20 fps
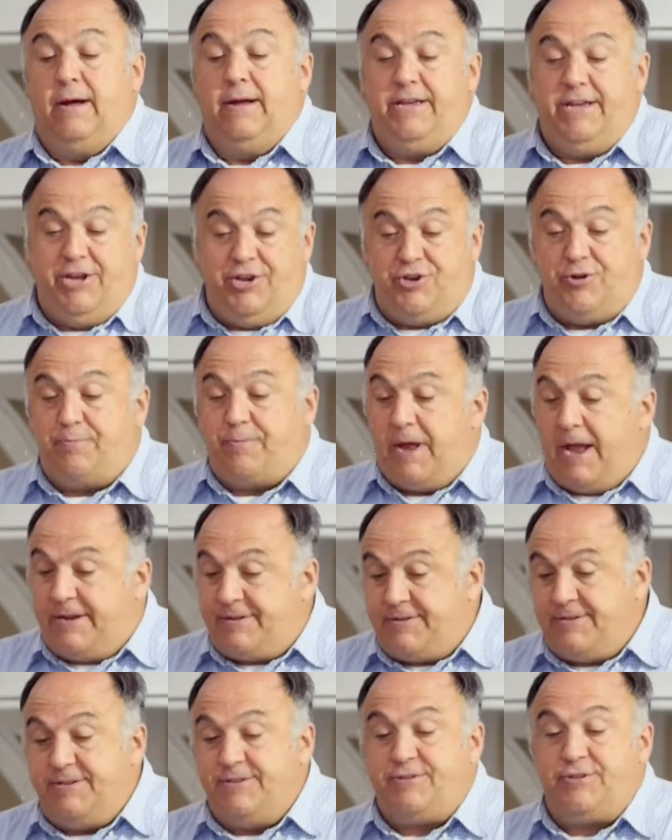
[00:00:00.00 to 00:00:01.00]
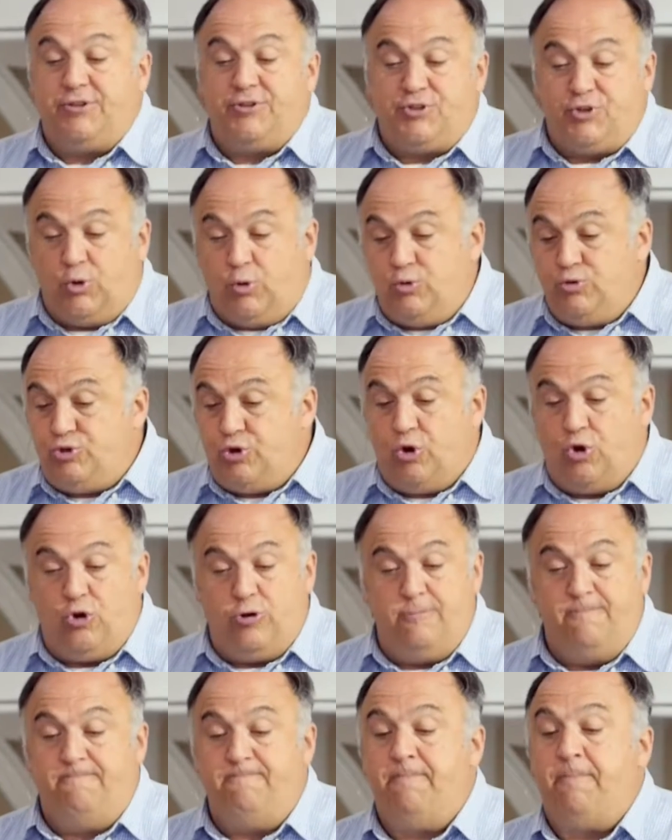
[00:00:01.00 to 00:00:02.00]
Egypt, Exodus, the
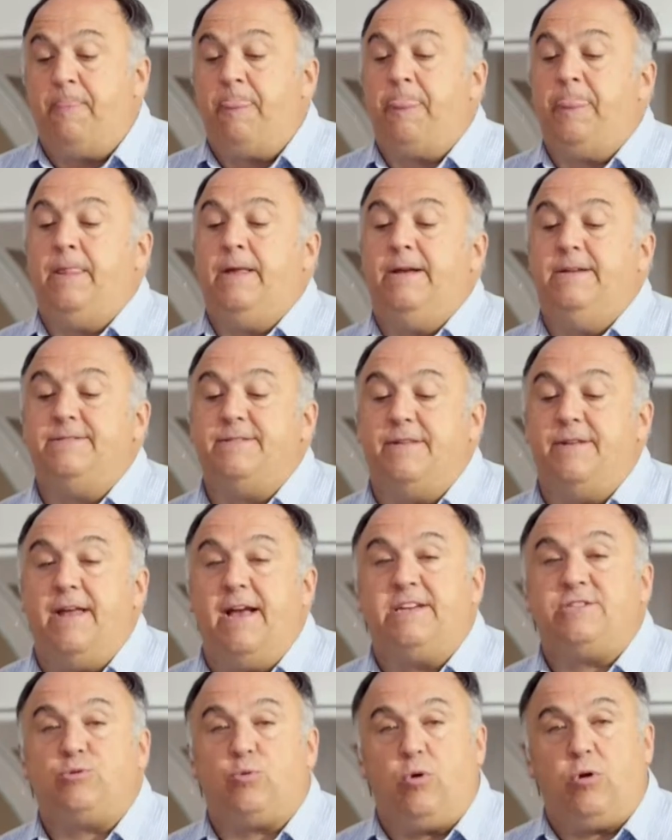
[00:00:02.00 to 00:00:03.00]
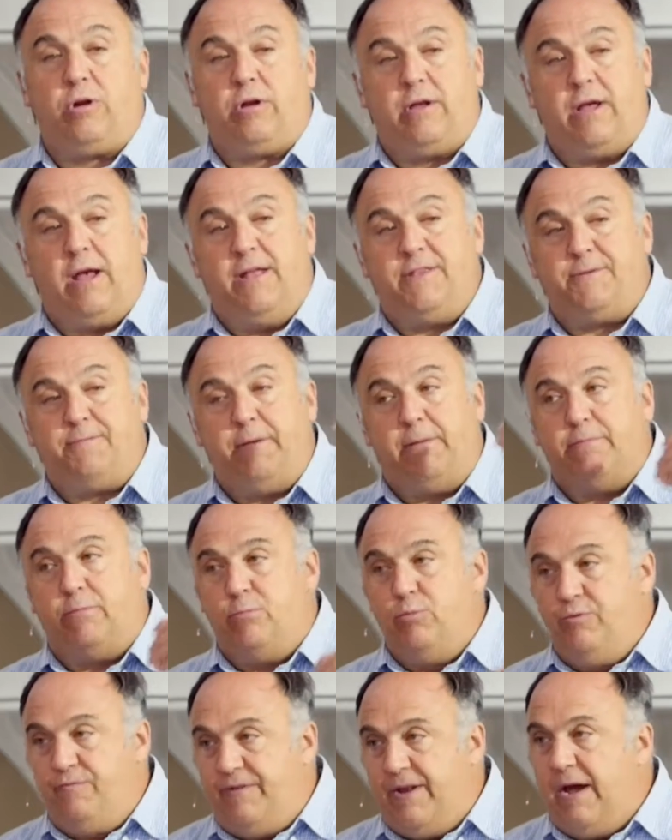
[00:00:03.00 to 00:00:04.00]
sojourn is the next, where God's people
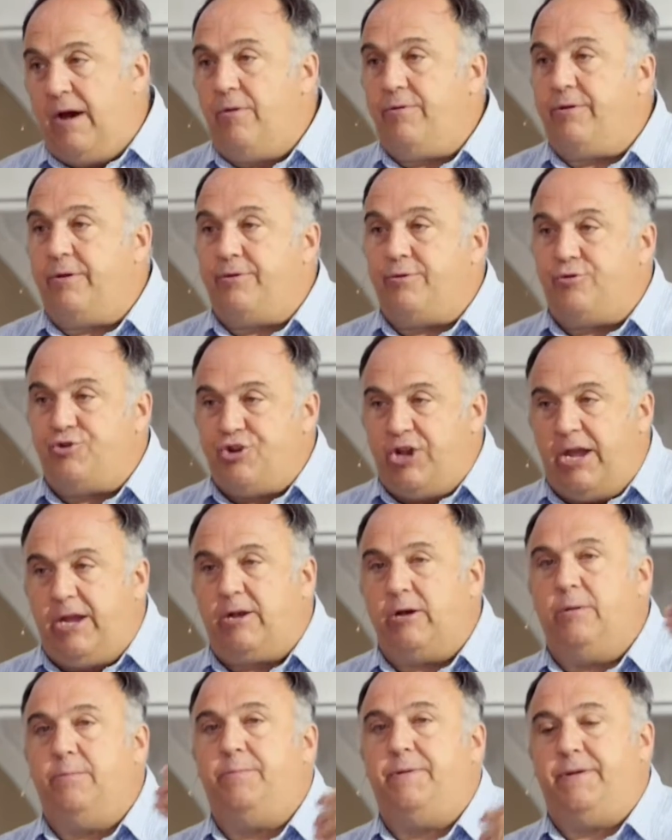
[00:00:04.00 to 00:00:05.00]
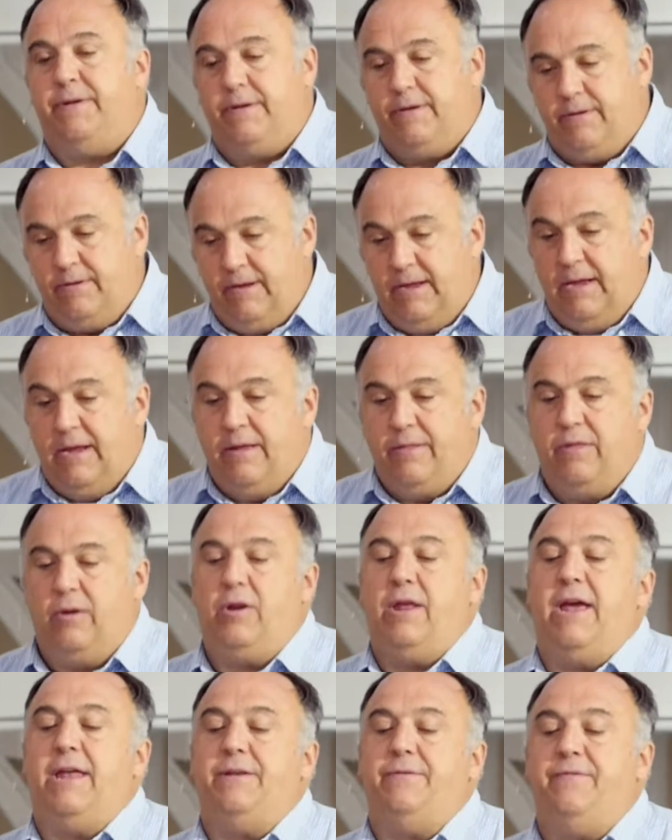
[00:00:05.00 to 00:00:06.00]
moved down under Jacob to the
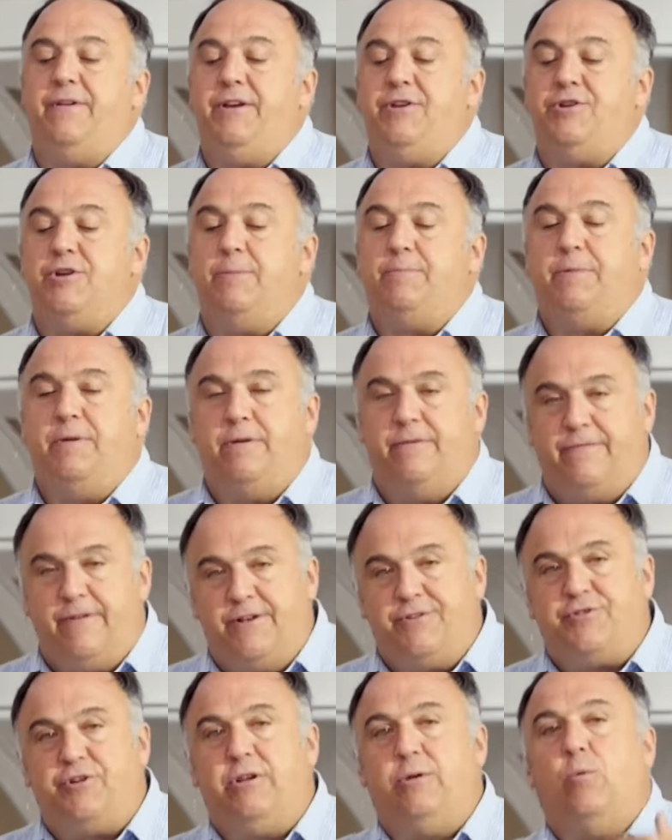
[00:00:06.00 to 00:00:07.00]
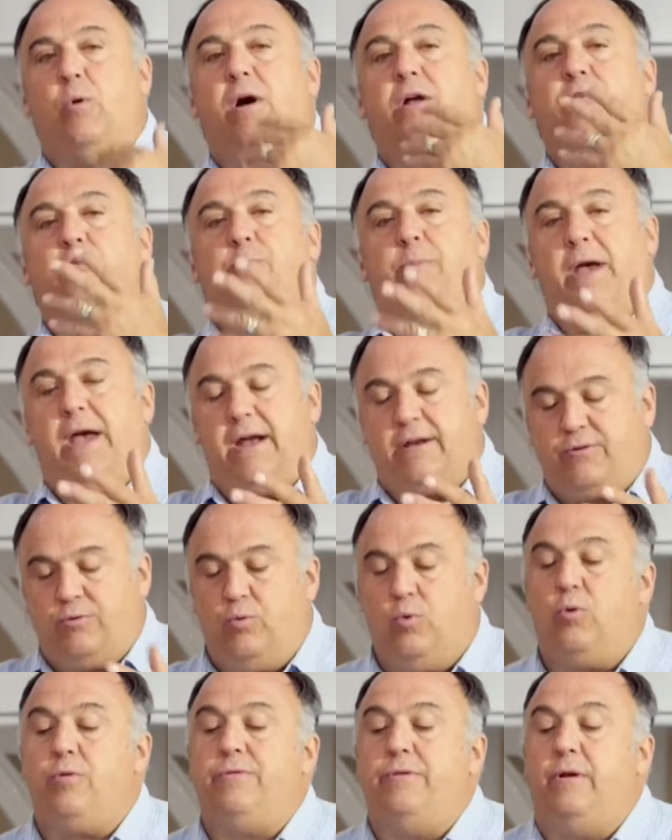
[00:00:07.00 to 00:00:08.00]
land of Egypt and eventually wander back
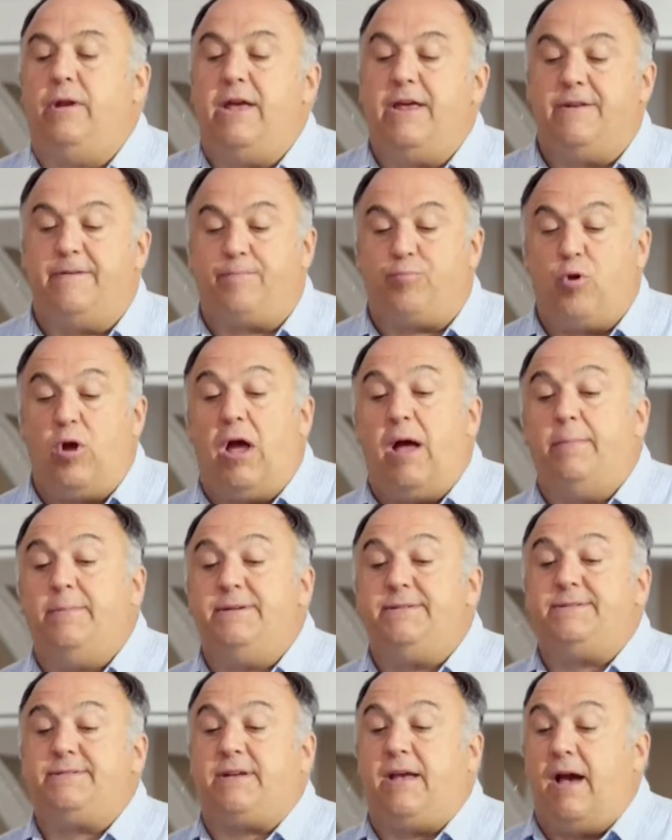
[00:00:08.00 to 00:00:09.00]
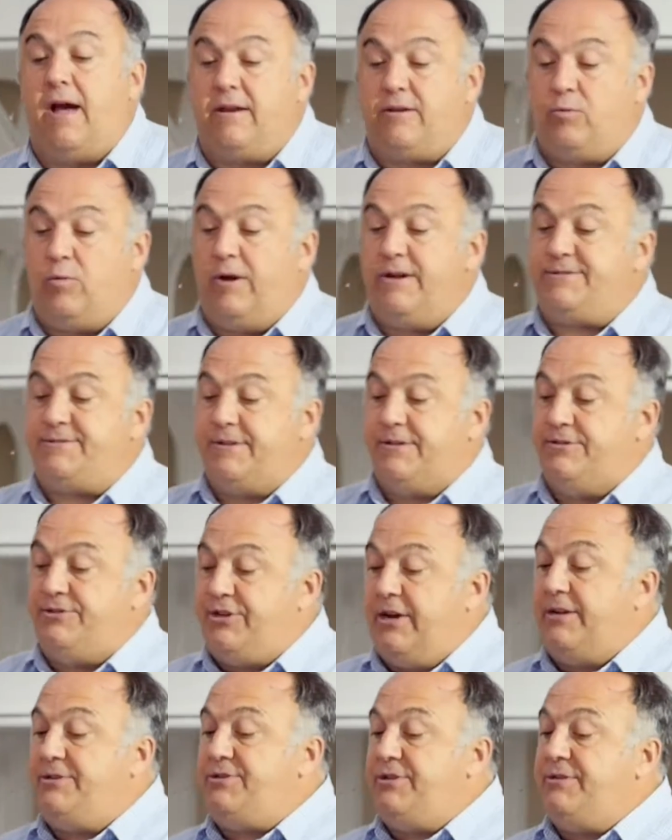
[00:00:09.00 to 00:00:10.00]
toward the land of promise. Conquest and
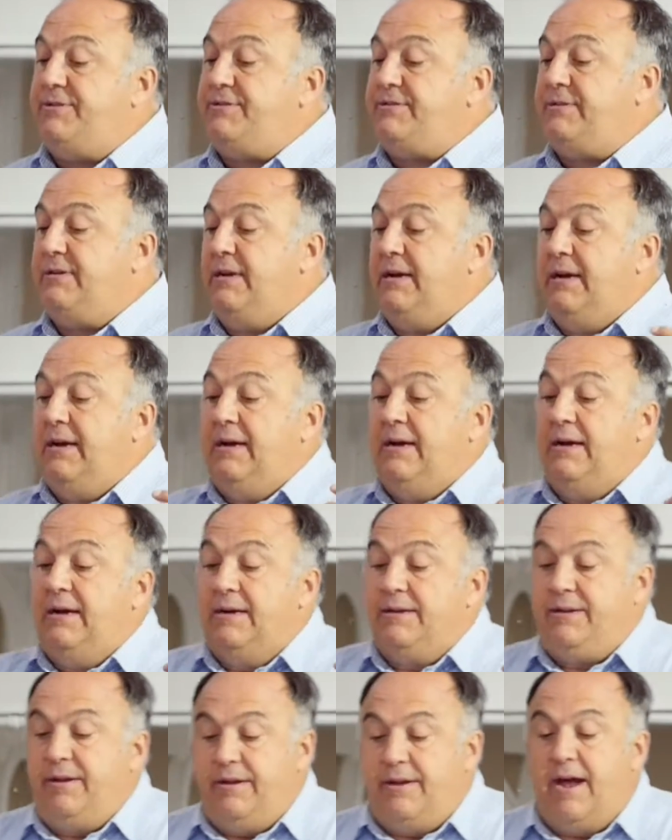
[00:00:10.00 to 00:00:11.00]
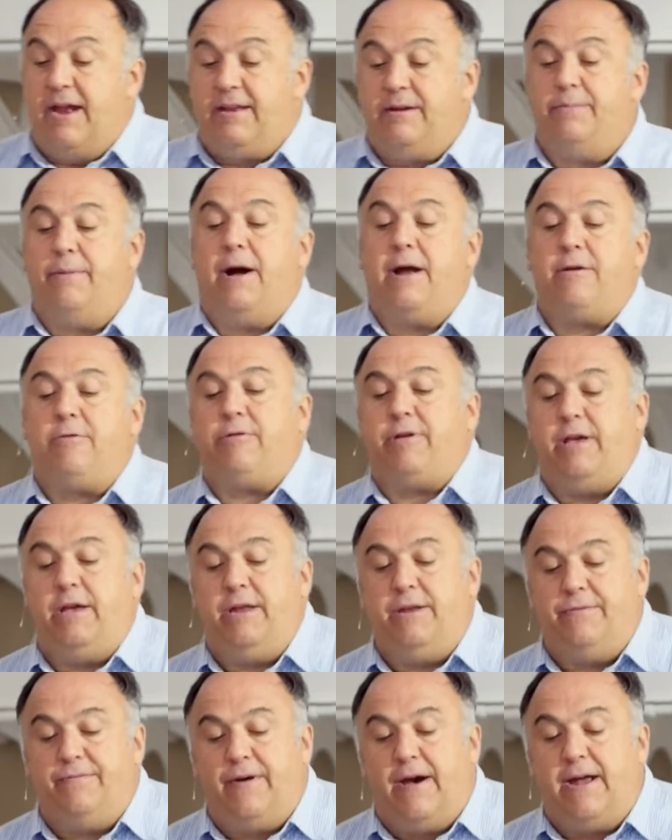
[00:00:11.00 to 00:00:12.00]
Judges, united
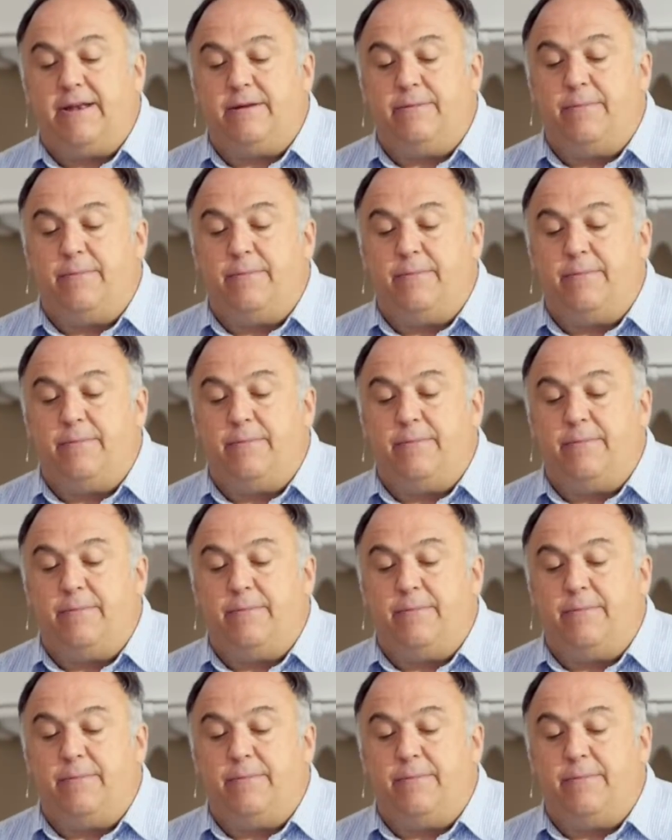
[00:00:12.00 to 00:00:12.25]
monarchy, divided